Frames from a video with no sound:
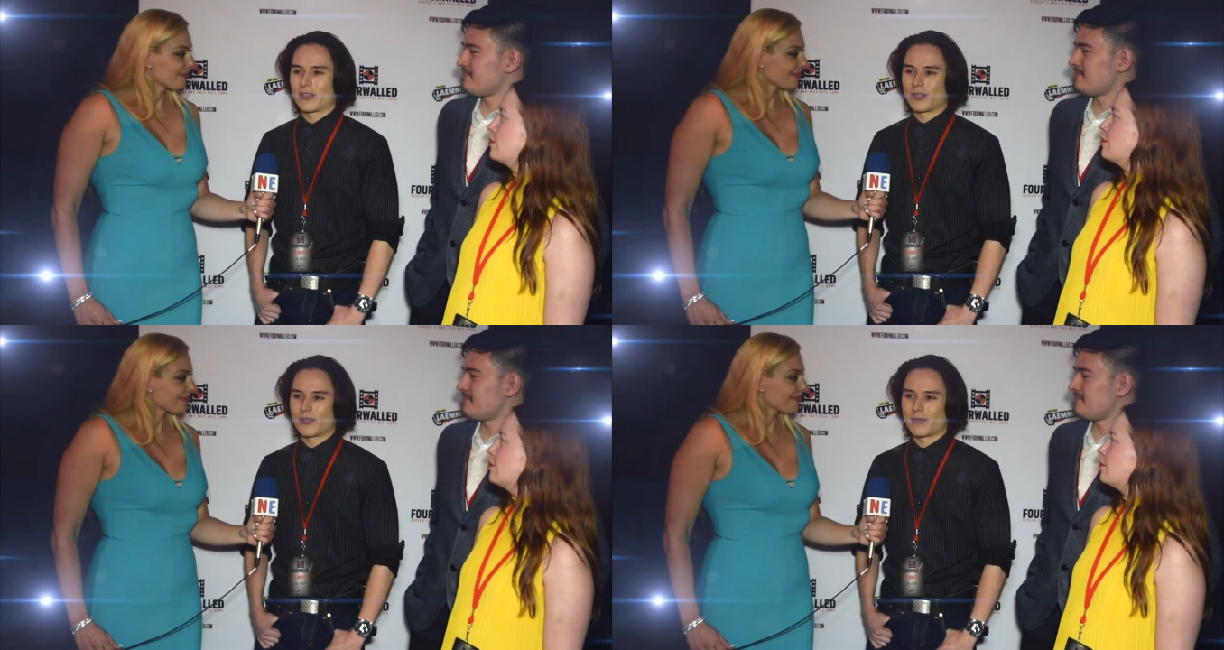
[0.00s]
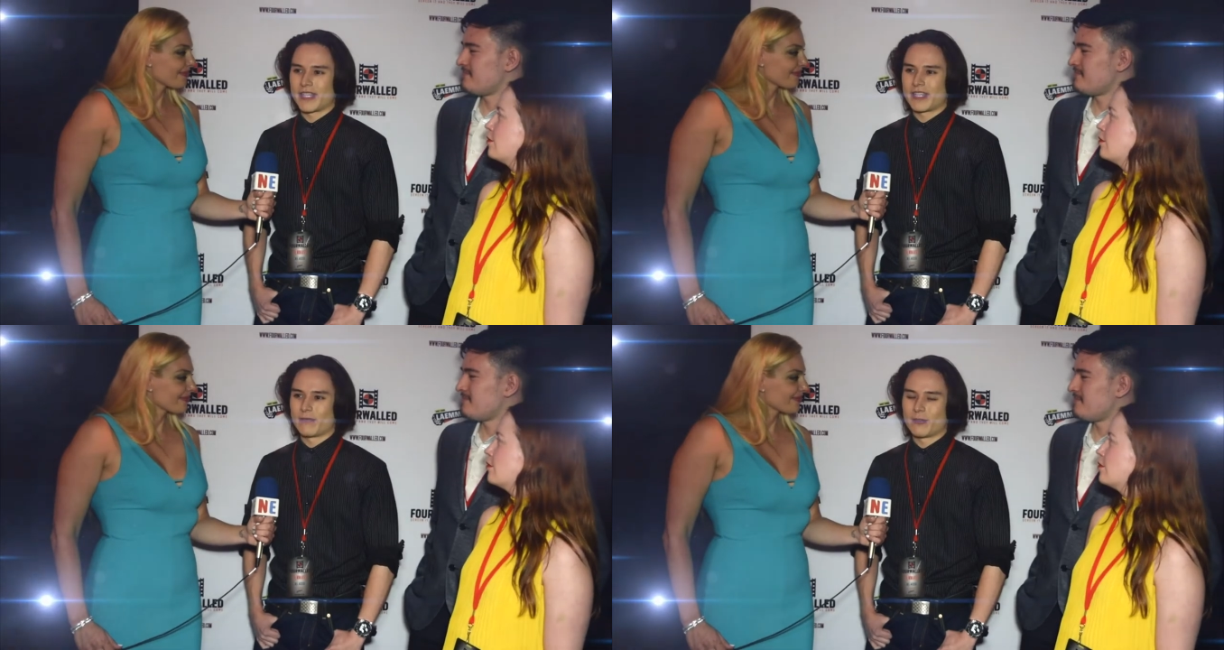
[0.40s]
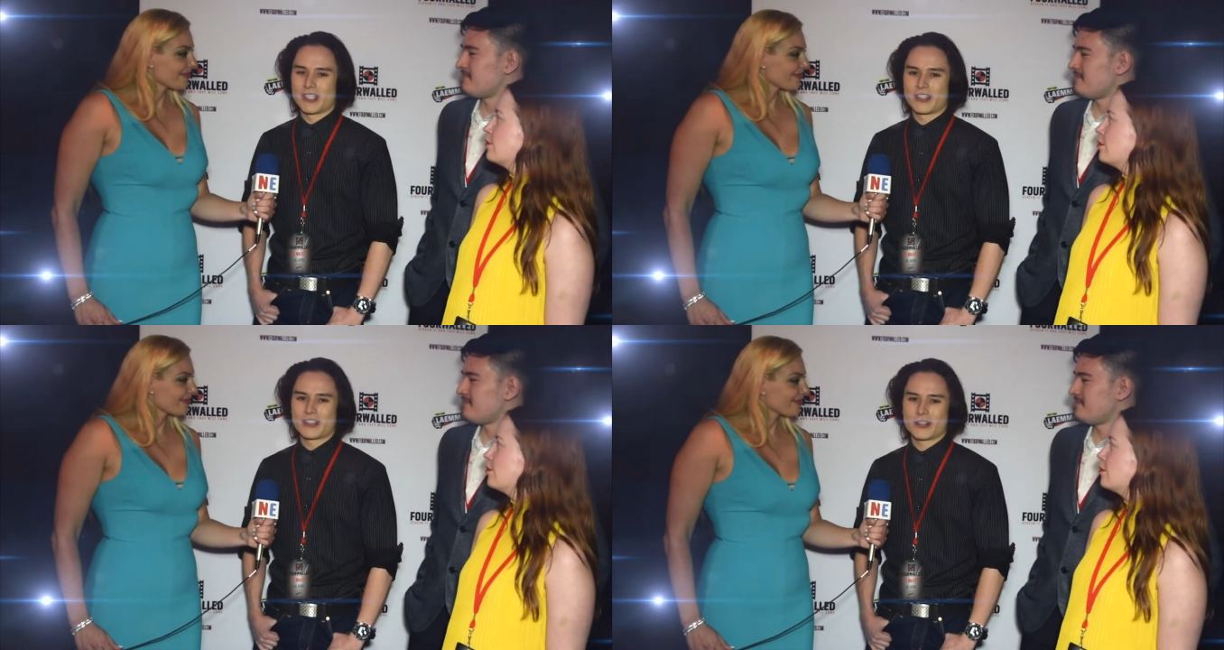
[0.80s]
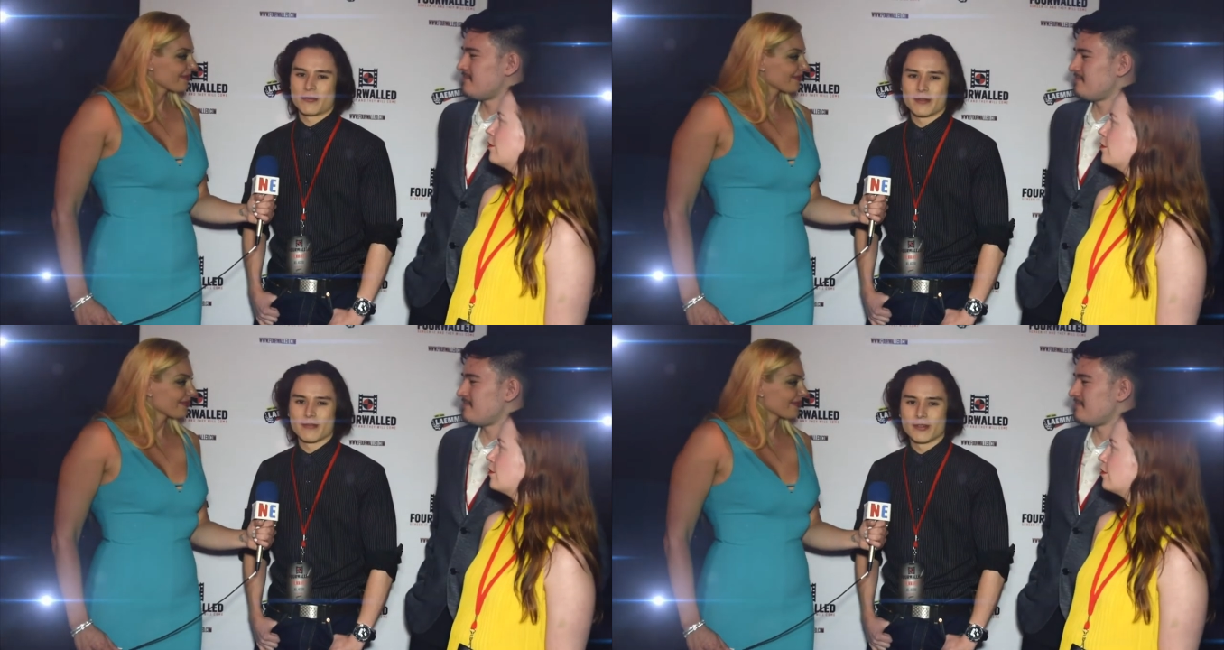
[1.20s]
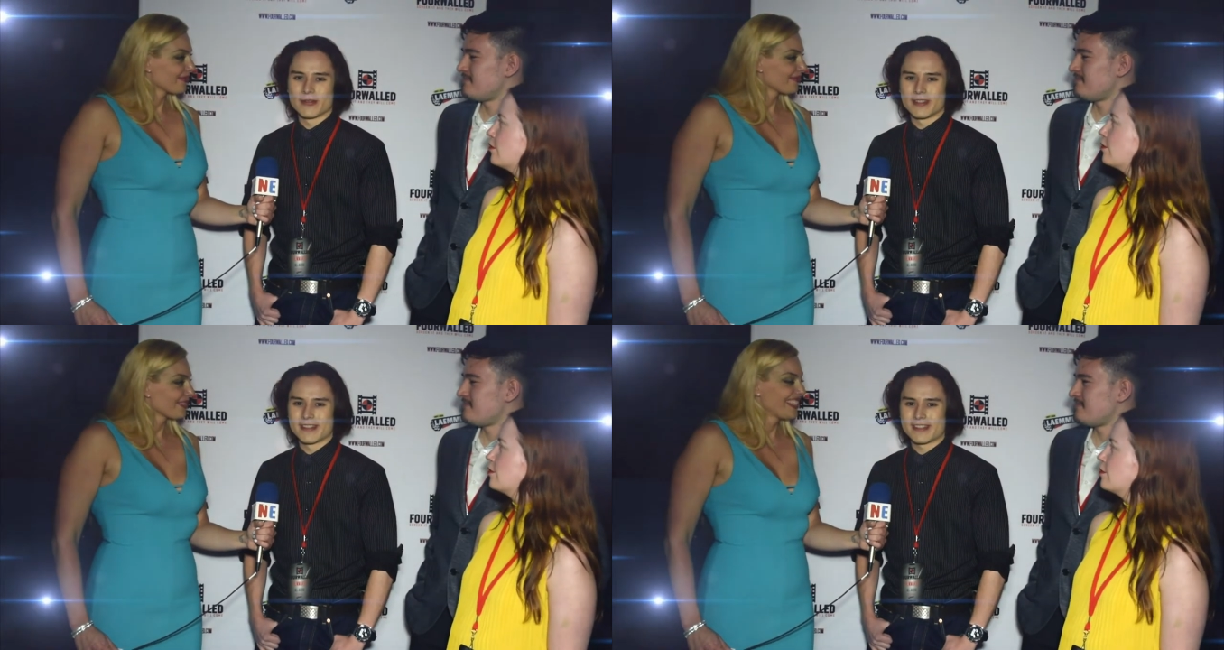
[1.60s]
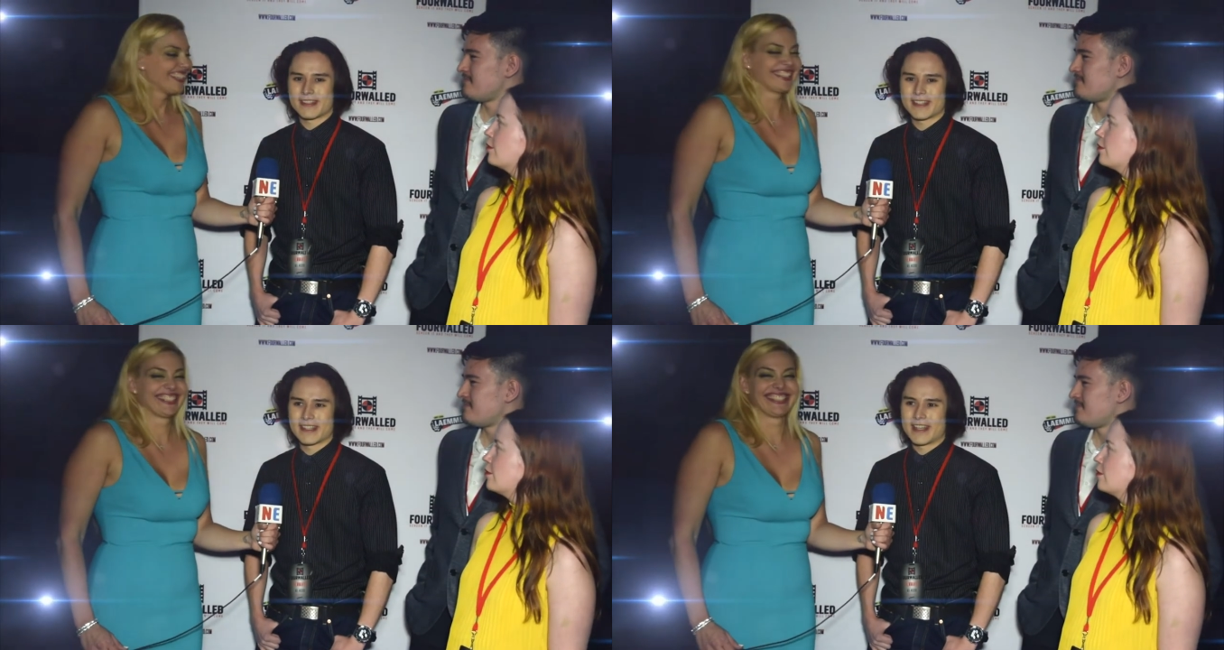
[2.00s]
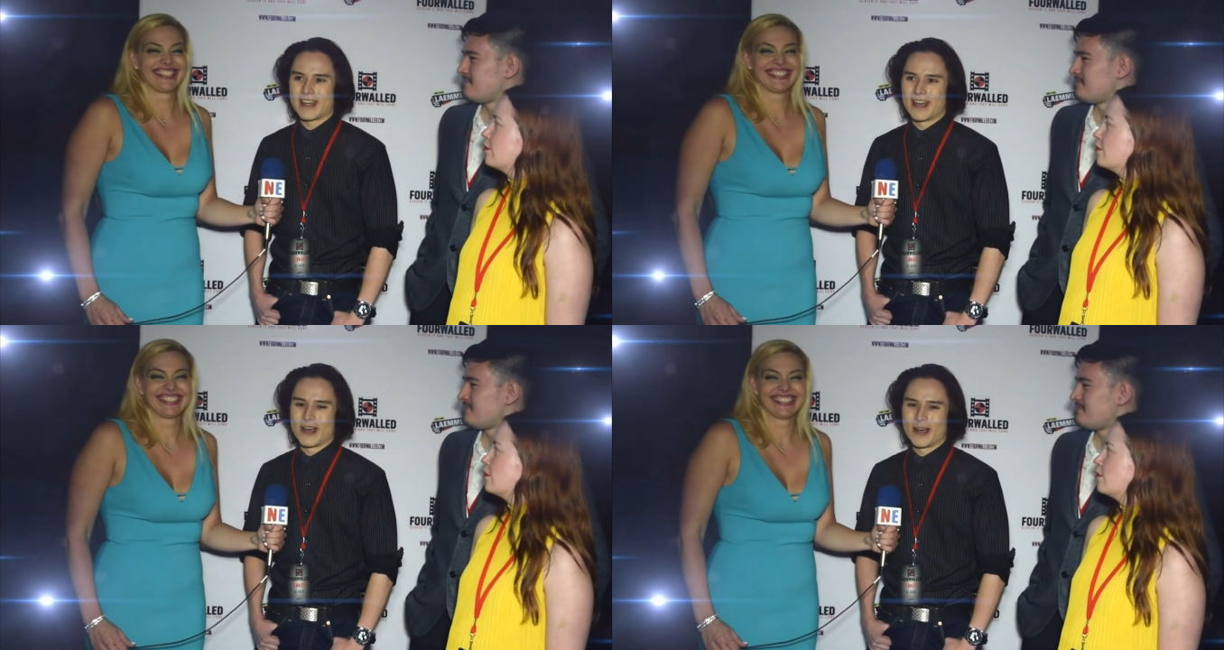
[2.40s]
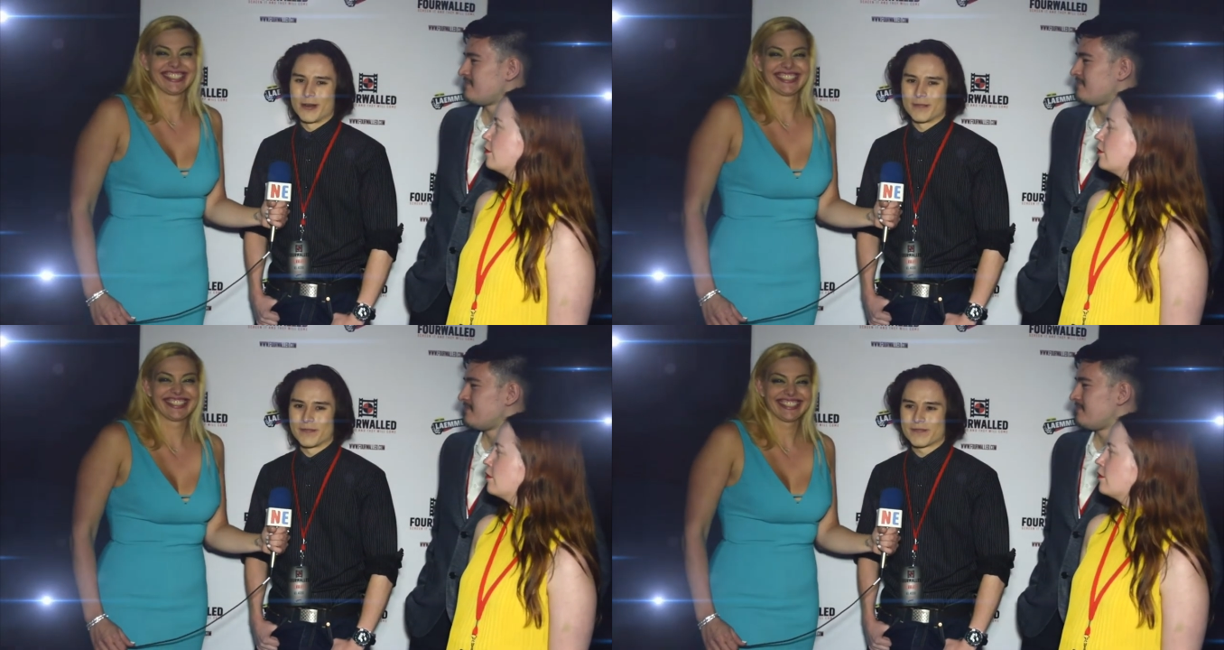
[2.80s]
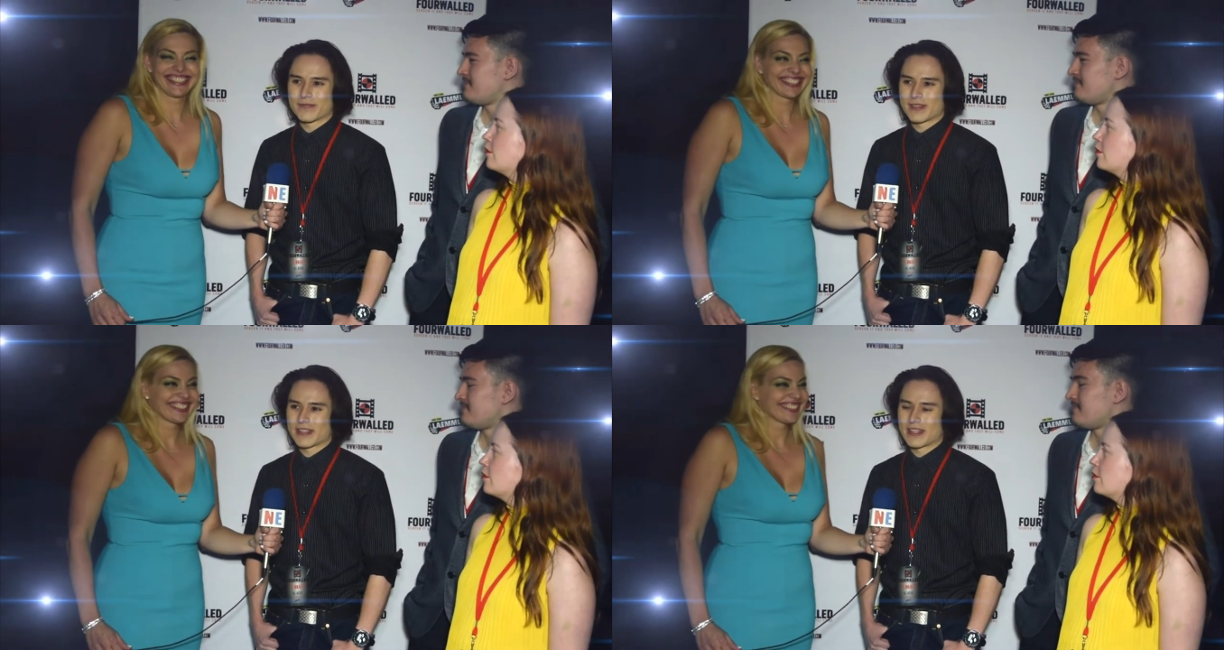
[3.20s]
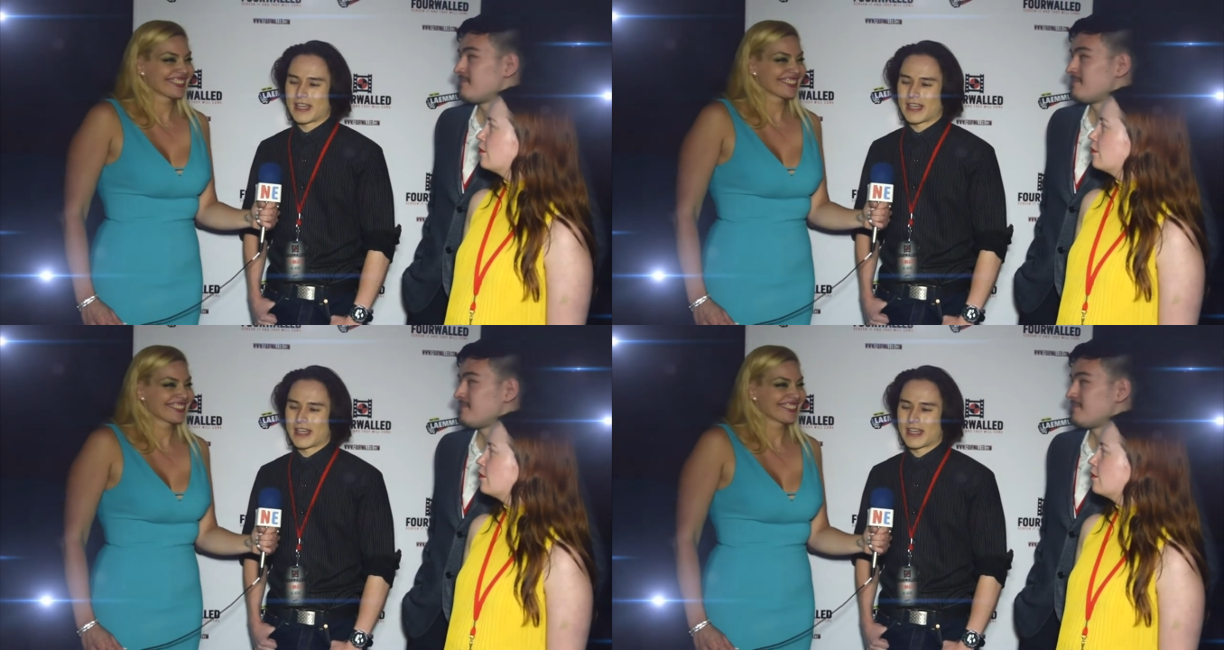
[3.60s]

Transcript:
Speaker 1: I started off making really stupid movies. Um,